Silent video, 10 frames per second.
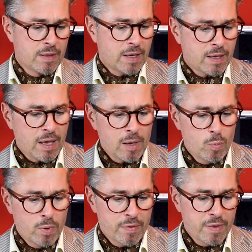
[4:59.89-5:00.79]
They
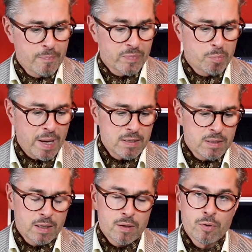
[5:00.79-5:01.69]
came with
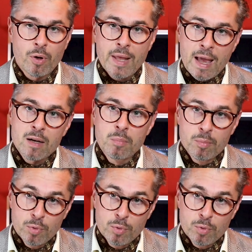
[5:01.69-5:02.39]
basic non-hackable